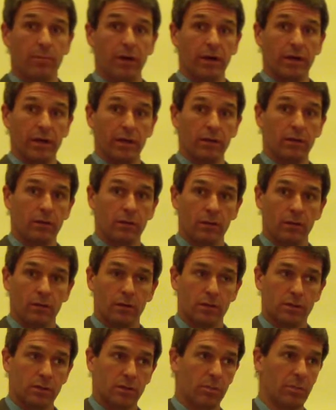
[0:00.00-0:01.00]
money
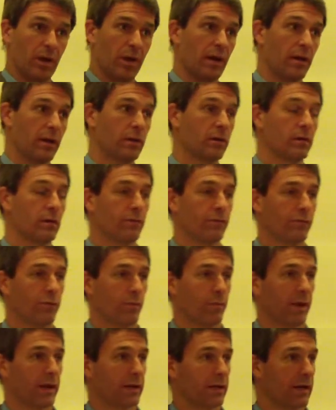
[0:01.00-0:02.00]
to pay
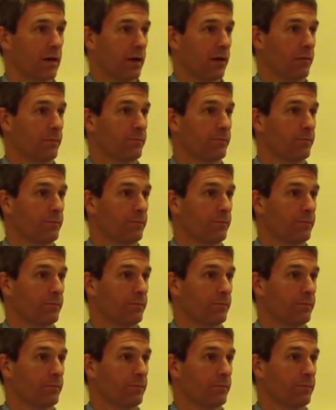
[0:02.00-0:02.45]
for Medicare.